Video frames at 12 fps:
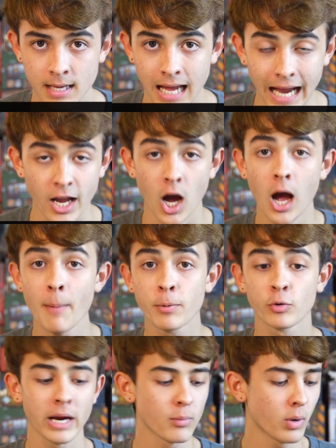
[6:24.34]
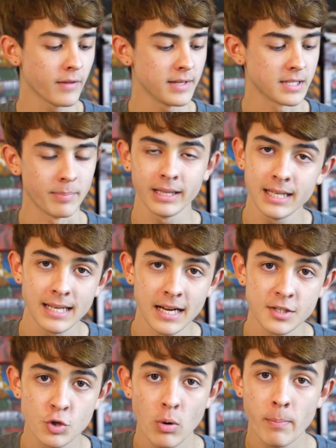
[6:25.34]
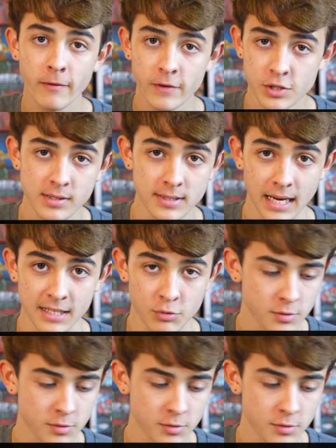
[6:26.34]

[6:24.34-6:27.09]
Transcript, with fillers: I upgrade one of these ability dice to a proficiency dice,